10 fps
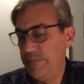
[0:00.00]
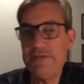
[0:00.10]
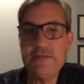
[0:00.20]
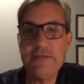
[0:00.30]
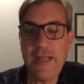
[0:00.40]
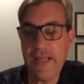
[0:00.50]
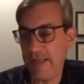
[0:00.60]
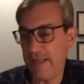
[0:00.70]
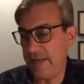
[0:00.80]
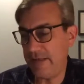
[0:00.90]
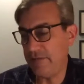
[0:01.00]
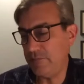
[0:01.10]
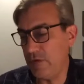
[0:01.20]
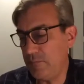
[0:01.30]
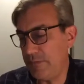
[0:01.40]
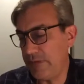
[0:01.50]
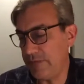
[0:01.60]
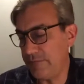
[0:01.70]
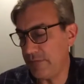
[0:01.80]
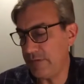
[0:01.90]
Pistol in hand when
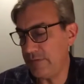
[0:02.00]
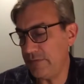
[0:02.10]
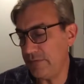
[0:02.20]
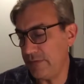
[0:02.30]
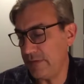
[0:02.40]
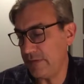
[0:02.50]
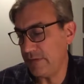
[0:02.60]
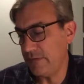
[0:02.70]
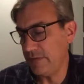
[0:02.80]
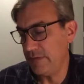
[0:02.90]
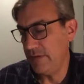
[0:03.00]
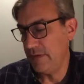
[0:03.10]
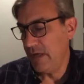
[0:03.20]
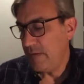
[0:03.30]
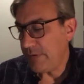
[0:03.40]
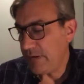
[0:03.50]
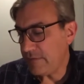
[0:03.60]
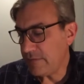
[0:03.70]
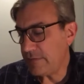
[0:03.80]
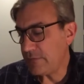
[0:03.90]
opening the front door,
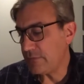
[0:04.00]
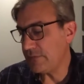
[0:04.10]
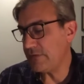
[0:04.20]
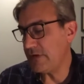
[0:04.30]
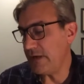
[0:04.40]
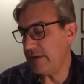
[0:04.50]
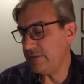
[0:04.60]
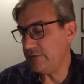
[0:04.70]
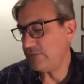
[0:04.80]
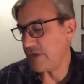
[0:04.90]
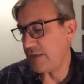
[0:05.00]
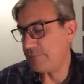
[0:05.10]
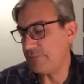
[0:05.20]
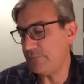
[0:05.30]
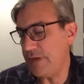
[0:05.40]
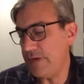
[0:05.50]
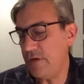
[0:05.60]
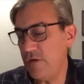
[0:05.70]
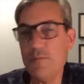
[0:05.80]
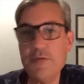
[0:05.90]
peering through his gun shop's
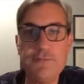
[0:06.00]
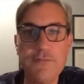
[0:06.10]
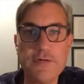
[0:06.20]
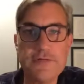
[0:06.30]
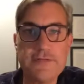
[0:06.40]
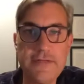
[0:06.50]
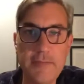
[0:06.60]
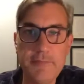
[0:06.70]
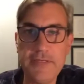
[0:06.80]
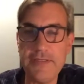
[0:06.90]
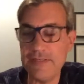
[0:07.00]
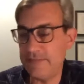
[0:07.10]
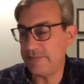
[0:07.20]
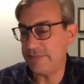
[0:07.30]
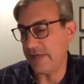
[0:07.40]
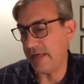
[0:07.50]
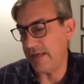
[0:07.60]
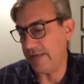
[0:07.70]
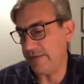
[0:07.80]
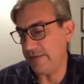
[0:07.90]
window before stepping
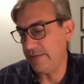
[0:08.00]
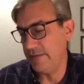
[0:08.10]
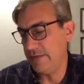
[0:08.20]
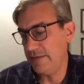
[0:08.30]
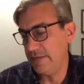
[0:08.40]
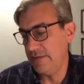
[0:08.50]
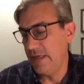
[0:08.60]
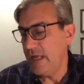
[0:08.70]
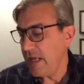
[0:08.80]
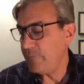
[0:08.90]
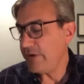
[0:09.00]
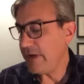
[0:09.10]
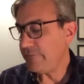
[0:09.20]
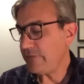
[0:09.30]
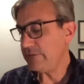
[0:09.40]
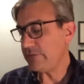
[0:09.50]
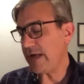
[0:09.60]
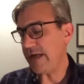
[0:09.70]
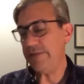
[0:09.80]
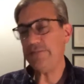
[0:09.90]
inside and whenever he
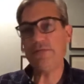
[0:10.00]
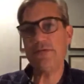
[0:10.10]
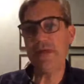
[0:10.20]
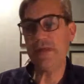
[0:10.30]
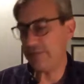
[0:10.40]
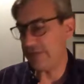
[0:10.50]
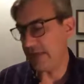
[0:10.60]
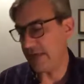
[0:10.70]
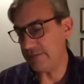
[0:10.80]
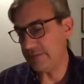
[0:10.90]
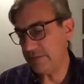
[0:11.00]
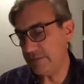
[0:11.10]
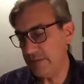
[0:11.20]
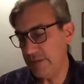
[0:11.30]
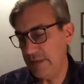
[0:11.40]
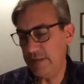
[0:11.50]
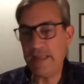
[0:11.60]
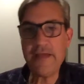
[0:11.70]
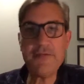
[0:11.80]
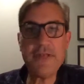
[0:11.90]
drives to another town, he'll
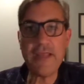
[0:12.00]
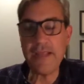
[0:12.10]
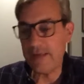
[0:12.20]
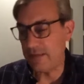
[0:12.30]
have an